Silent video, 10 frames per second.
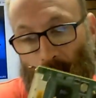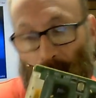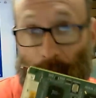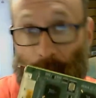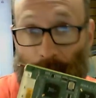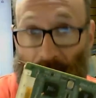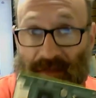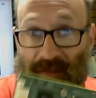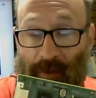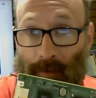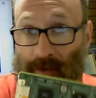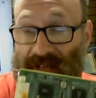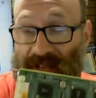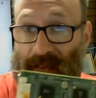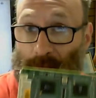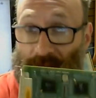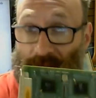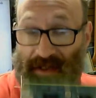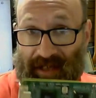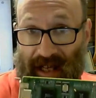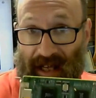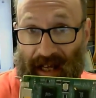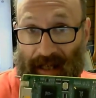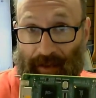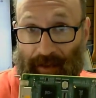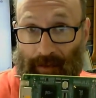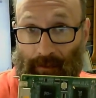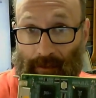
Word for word: But the biggest problem I was having with this card